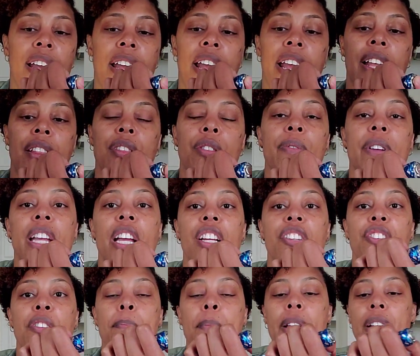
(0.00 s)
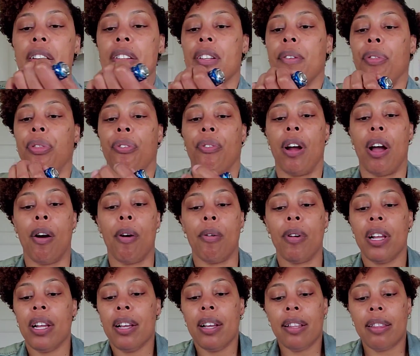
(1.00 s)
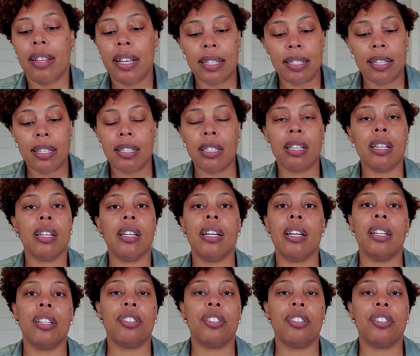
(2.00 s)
and 300 meters of throw. This is good